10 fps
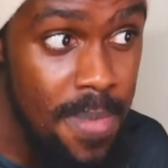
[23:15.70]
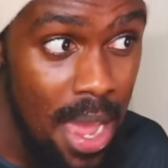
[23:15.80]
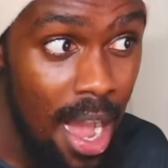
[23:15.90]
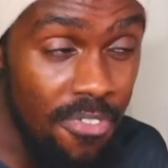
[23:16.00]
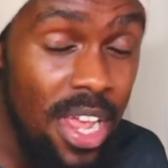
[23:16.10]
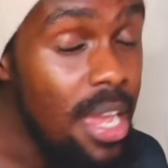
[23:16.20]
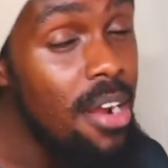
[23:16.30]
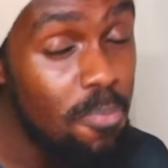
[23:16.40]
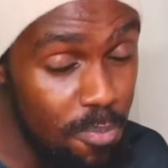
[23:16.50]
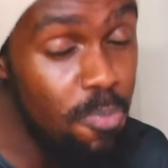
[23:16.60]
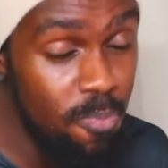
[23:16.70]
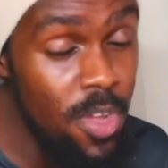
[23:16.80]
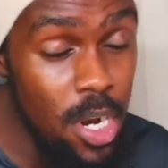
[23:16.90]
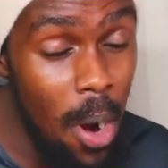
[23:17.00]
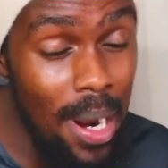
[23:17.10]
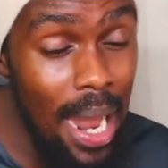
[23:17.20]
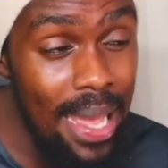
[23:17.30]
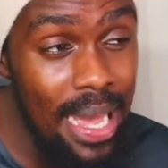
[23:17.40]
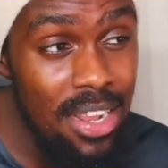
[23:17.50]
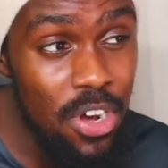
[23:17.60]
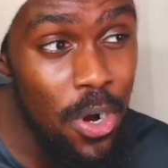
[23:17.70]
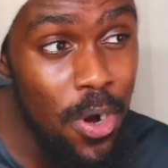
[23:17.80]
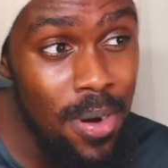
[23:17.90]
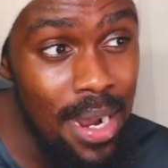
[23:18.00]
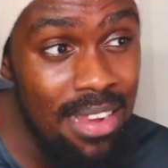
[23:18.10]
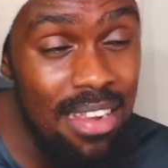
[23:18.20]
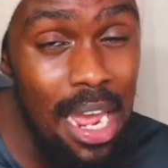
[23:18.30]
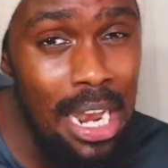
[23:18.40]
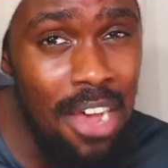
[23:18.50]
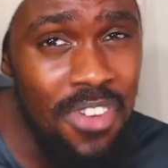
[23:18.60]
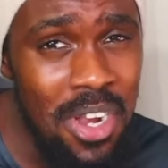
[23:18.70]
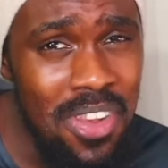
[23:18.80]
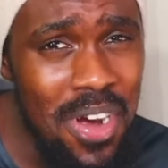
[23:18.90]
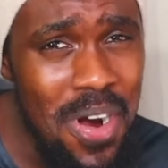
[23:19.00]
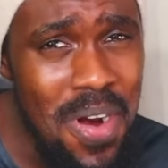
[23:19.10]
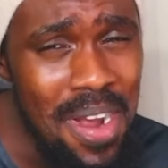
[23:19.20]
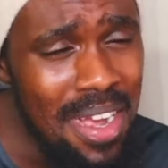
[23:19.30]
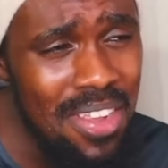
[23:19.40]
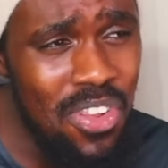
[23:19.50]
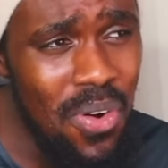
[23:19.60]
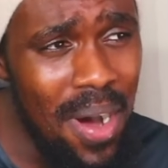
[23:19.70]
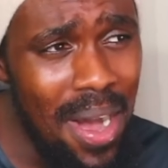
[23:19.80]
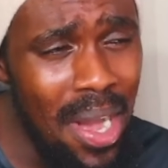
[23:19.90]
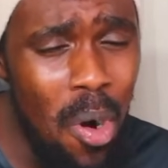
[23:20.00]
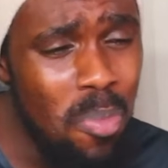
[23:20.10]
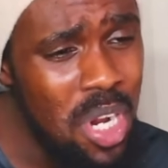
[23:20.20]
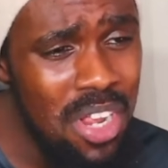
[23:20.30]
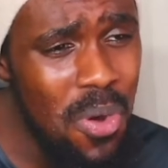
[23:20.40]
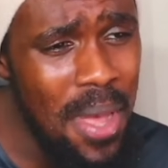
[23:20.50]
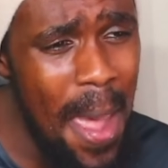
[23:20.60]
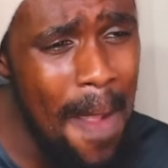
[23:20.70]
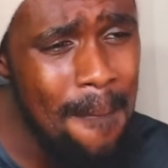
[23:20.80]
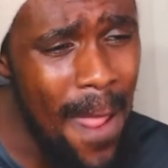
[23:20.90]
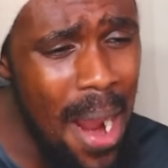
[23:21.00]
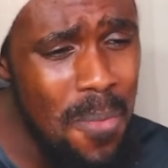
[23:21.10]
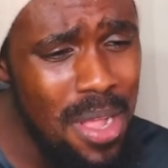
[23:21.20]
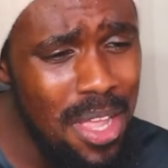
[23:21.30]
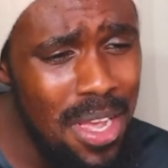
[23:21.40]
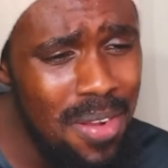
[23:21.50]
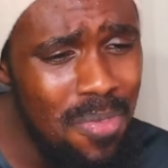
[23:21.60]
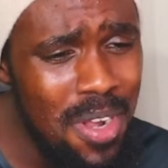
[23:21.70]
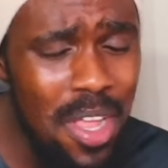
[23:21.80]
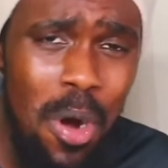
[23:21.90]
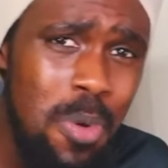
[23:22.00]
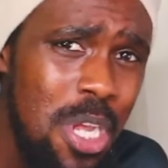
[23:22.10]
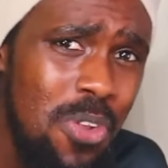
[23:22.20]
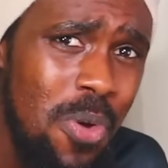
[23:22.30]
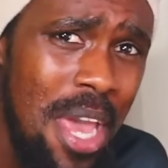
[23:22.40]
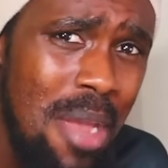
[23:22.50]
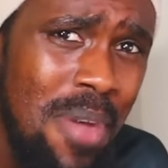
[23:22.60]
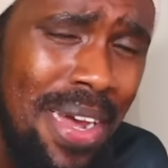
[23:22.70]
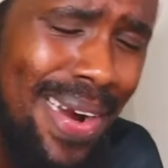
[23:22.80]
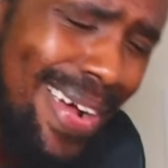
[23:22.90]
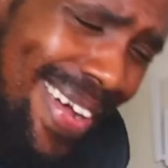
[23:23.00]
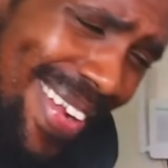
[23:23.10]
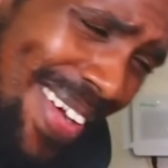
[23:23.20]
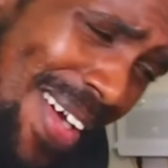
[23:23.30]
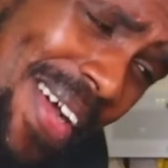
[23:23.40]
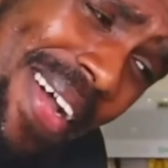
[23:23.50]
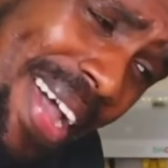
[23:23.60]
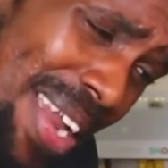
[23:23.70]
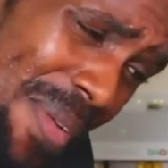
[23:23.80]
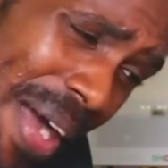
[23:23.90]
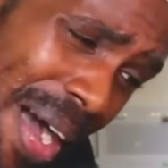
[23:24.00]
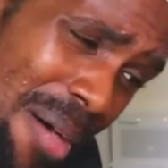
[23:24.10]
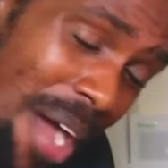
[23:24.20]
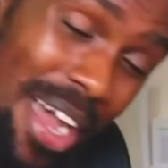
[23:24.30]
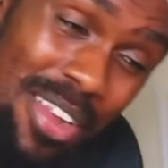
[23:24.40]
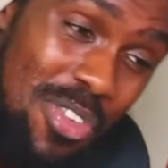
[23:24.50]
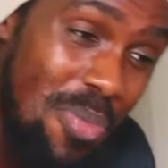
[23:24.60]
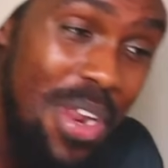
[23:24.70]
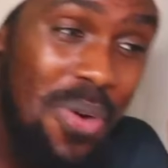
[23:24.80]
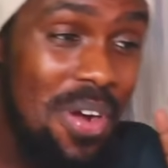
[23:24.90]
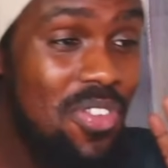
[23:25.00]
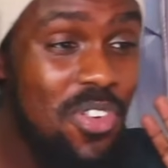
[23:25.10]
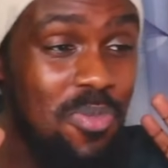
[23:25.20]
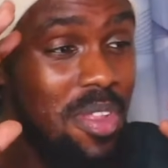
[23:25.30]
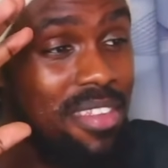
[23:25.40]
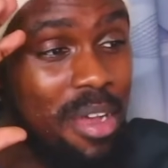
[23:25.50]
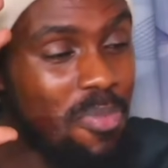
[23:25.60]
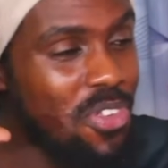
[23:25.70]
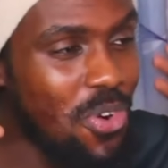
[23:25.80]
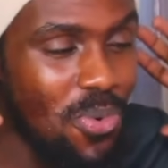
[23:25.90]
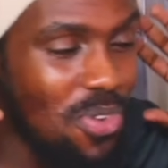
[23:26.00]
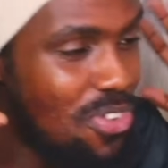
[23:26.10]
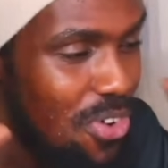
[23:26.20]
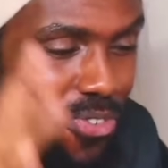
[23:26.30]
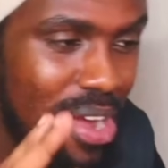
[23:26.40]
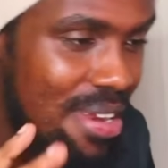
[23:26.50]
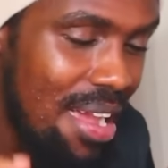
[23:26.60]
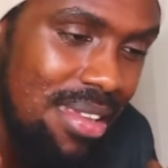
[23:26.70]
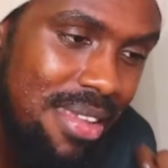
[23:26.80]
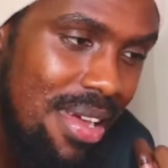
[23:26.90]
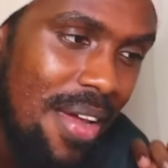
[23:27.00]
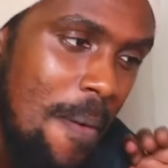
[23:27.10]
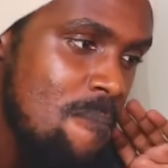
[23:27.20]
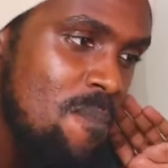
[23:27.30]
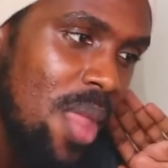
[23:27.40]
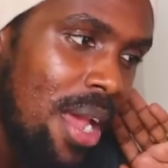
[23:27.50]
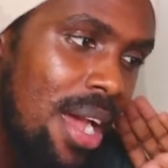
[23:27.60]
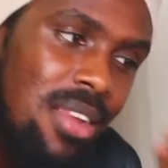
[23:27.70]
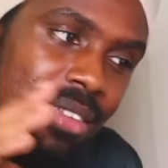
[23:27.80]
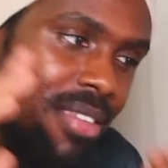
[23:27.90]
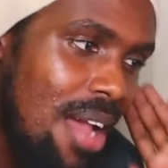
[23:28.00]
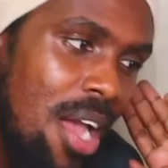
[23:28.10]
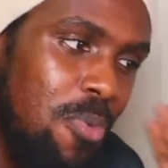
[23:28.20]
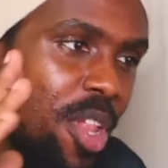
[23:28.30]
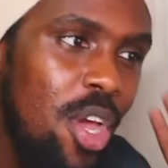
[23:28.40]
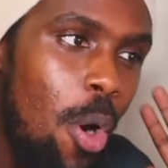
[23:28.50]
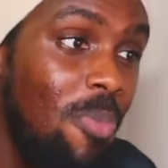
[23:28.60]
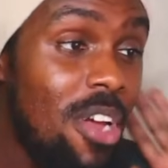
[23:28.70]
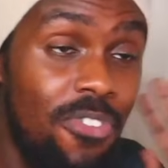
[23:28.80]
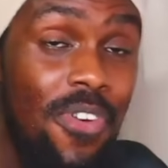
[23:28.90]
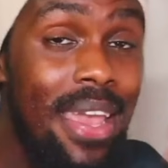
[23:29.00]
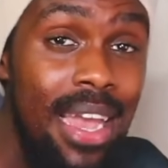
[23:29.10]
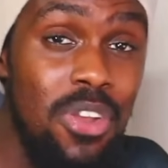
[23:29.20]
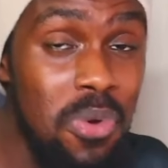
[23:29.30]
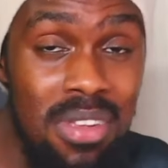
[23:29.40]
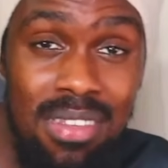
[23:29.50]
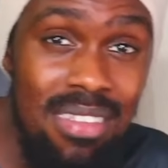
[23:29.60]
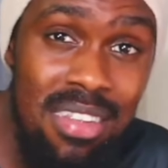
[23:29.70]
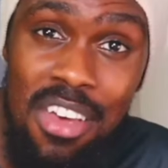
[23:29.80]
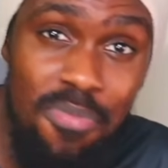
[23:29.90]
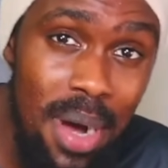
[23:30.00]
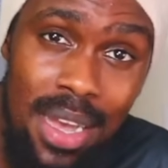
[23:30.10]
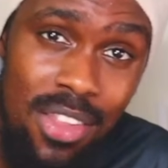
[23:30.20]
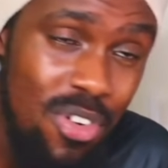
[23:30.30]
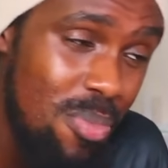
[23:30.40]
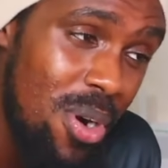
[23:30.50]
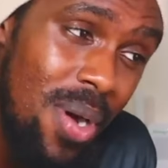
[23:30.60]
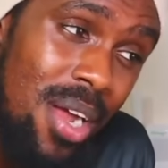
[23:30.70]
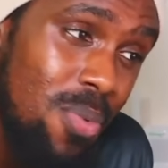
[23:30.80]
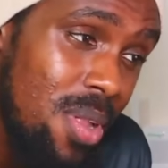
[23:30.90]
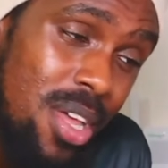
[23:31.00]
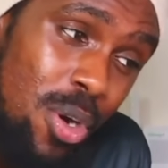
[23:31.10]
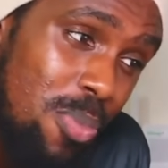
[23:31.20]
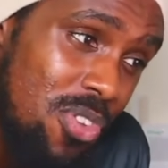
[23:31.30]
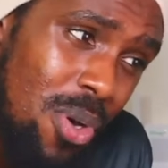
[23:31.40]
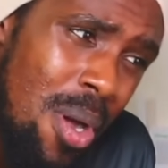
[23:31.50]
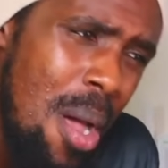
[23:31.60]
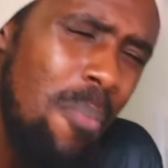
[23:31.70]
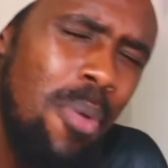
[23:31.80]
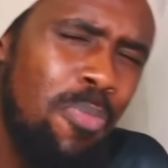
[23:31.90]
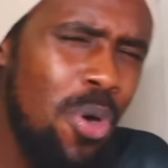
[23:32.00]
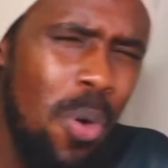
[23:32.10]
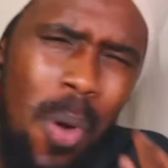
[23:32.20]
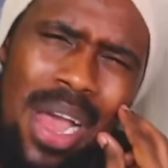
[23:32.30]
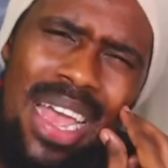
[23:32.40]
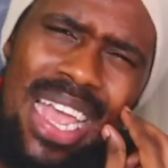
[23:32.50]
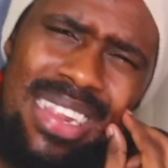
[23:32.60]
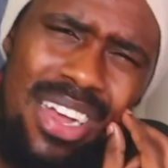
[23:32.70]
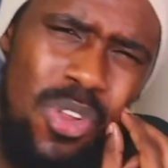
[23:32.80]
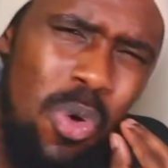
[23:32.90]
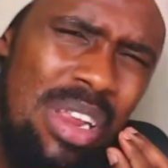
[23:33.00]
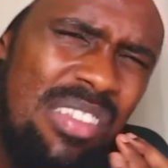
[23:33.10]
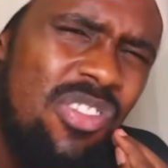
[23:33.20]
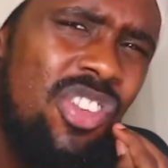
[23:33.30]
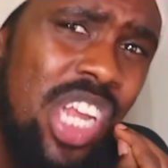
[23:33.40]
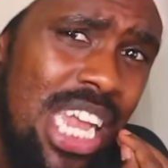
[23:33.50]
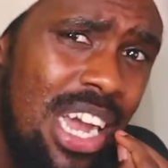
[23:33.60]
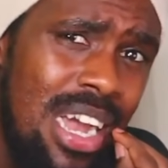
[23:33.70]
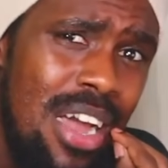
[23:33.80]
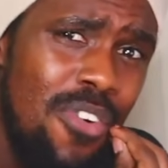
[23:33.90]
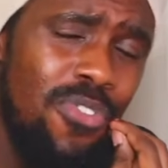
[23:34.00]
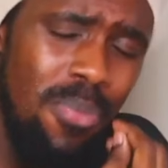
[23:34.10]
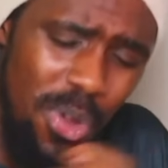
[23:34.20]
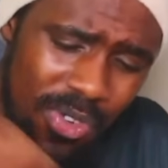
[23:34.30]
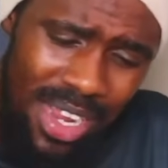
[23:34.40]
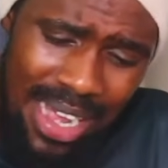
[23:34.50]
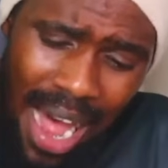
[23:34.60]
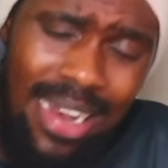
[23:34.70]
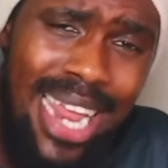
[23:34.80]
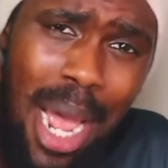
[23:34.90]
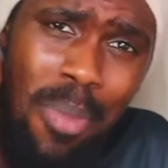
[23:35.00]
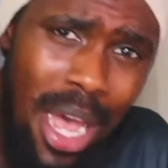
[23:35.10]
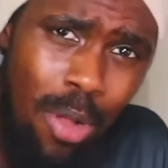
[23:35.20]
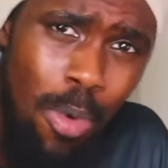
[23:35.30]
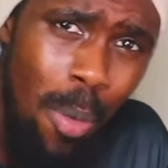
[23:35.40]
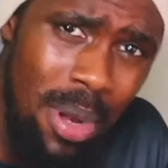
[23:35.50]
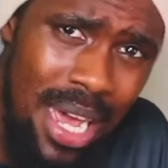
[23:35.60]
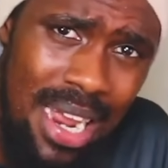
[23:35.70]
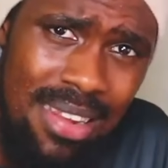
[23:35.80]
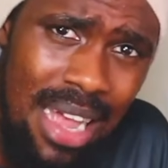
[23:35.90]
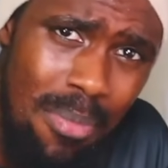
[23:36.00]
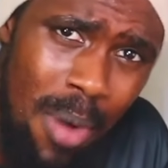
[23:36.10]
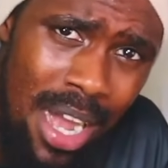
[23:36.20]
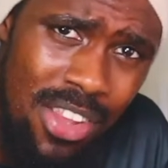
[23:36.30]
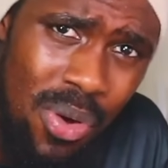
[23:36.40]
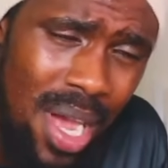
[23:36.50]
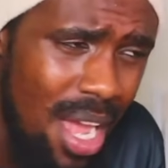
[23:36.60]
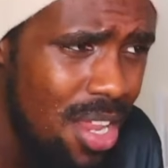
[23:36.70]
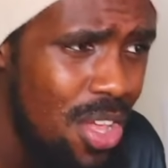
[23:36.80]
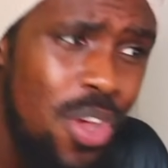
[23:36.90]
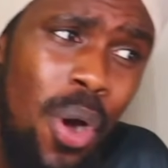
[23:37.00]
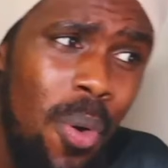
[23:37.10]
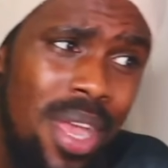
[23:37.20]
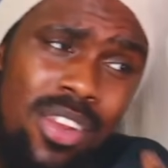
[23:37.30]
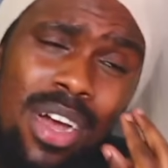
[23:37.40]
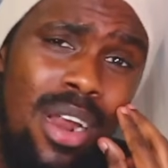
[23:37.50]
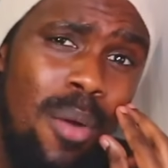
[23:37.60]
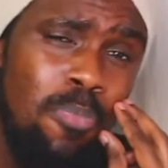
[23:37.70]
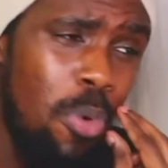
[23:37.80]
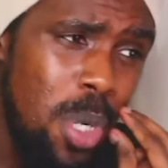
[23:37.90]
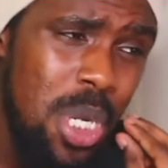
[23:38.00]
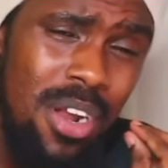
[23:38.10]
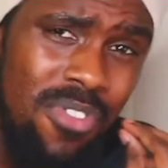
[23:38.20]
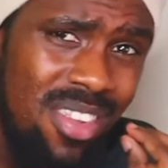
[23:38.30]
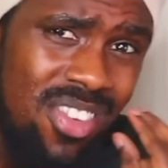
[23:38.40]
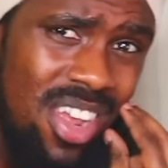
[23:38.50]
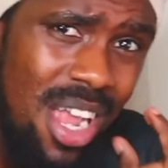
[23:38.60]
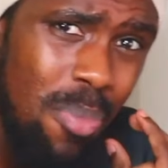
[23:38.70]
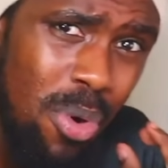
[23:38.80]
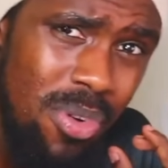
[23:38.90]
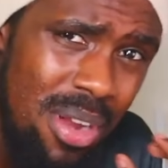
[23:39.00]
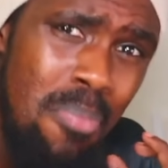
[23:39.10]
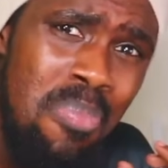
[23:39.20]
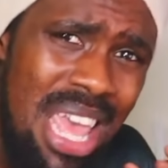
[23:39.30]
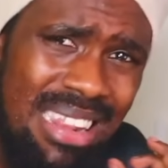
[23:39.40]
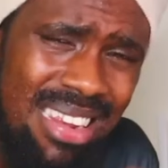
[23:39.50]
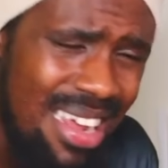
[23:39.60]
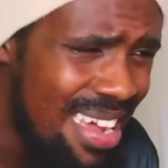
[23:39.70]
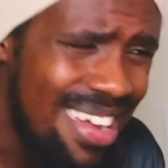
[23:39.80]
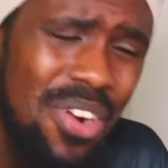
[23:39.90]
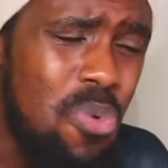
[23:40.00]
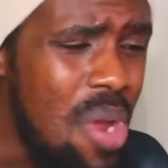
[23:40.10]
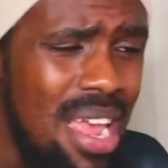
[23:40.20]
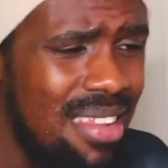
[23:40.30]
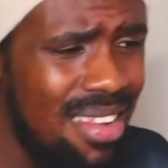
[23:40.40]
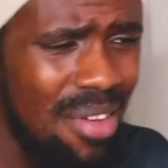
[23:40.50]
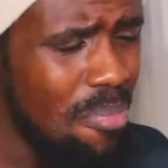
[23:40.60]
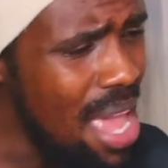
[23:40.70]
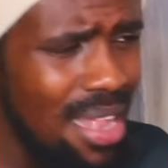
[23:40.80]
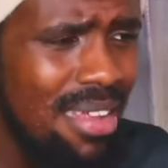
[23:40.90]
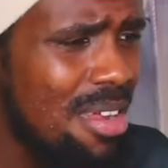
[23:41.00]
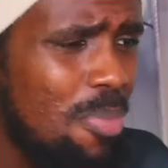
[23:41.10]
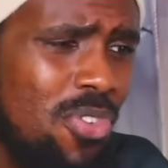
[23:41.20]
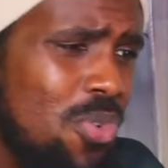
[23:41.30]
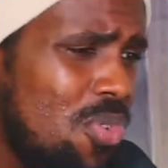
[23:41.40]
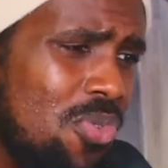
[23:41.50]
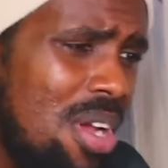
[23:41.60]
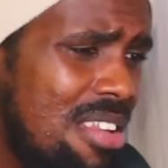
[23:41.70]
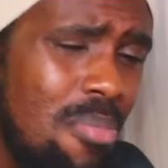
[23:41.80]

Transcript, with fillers: I've taken a, you know, a liking to her. I'd say a loving to her. So I hope she's okay. I really, really hope she's okay, man. Anyway, I got so many questions, but this episode was so fantastic. And I really hope that Fake Geto doesn't save Mahito, bro. I really hope so. But bro, Itadori's cheek from those goddamn elbow blades that Mahito had, yo, he took out a portion of his cheek, bro. Some meat. Crazy. Man, this episode was crazy.